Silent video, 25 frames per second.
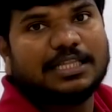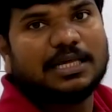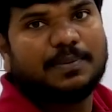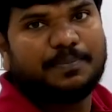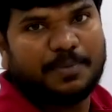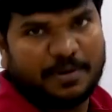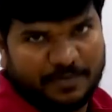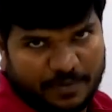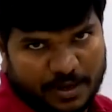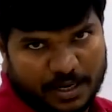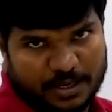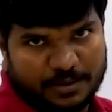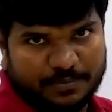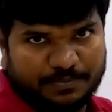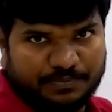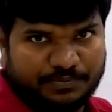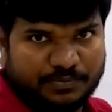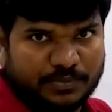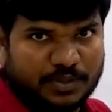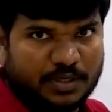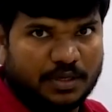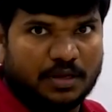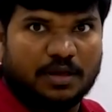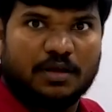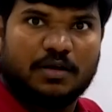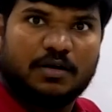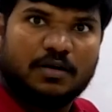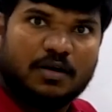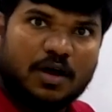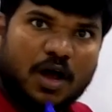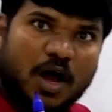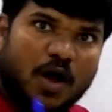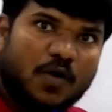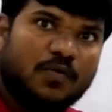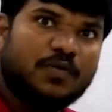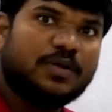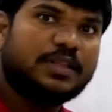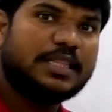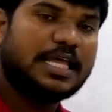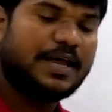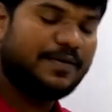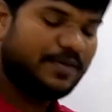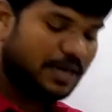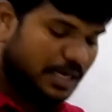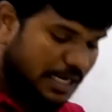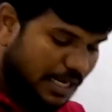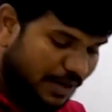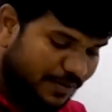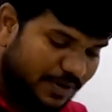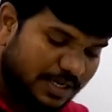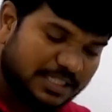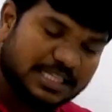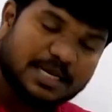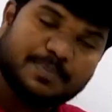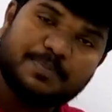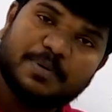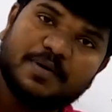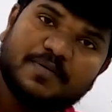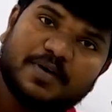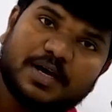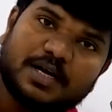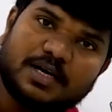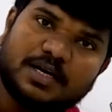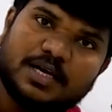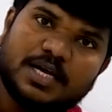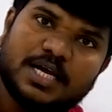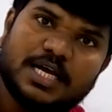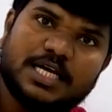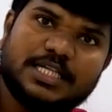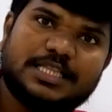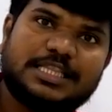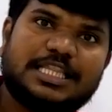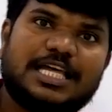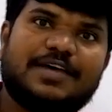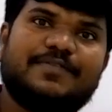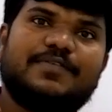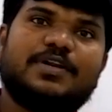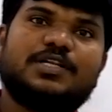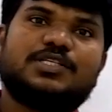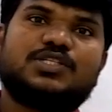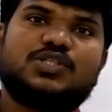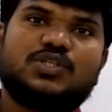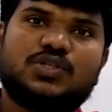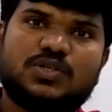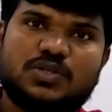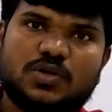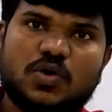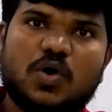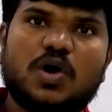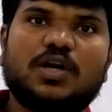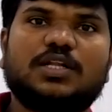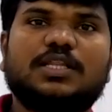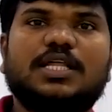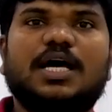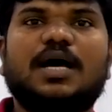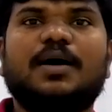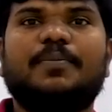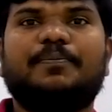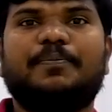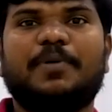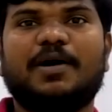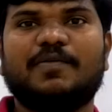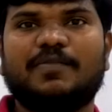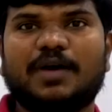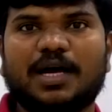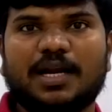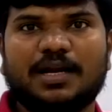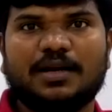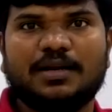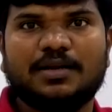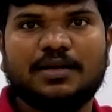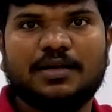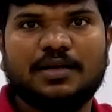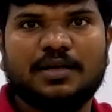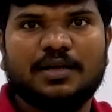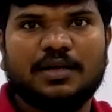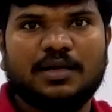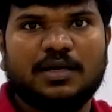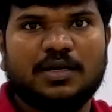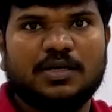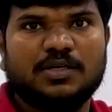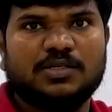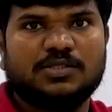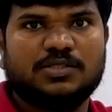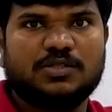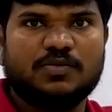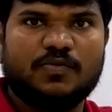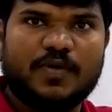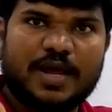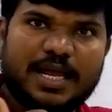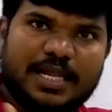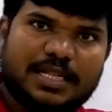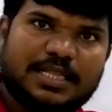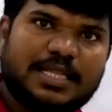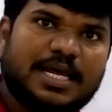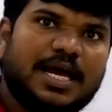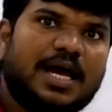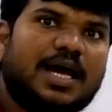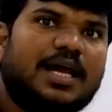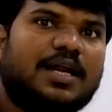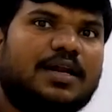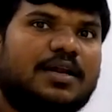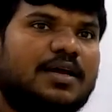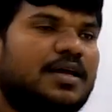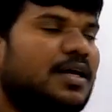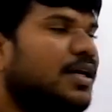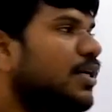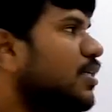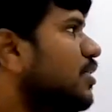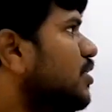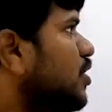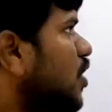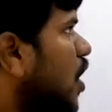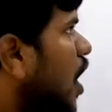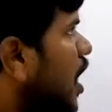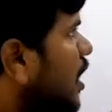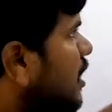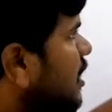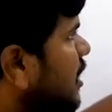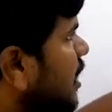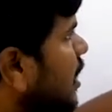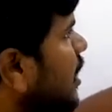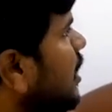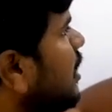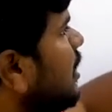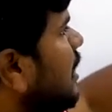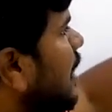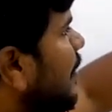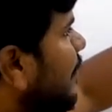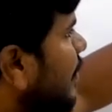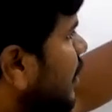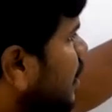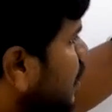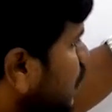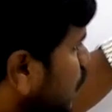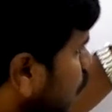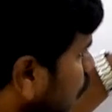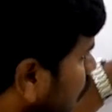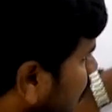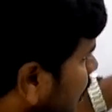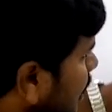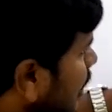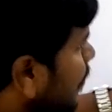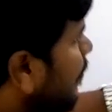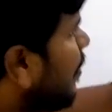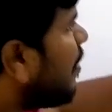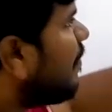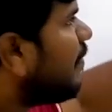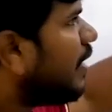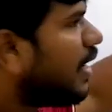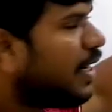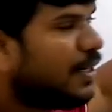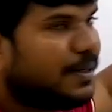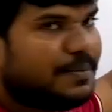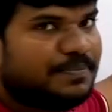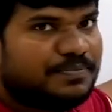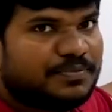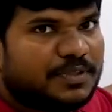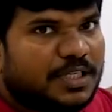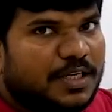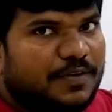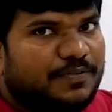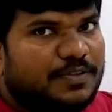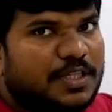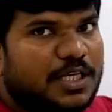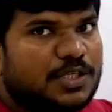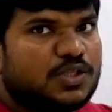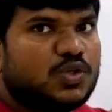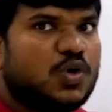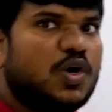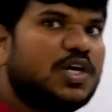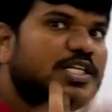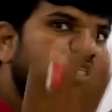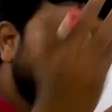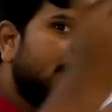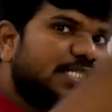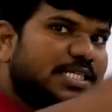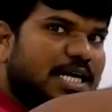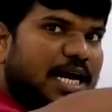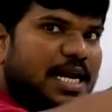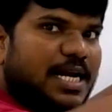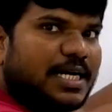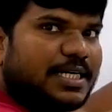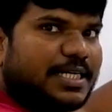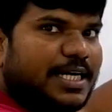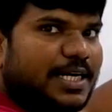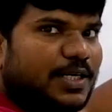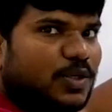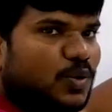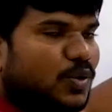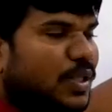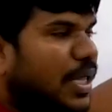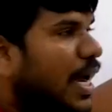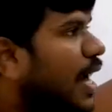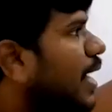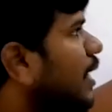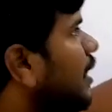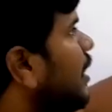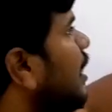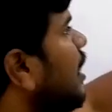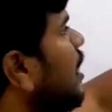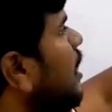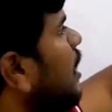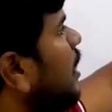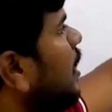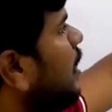the power. How they will deliver the power? They will store the power. So while they are charging, they will store the power. If the source is connected to that,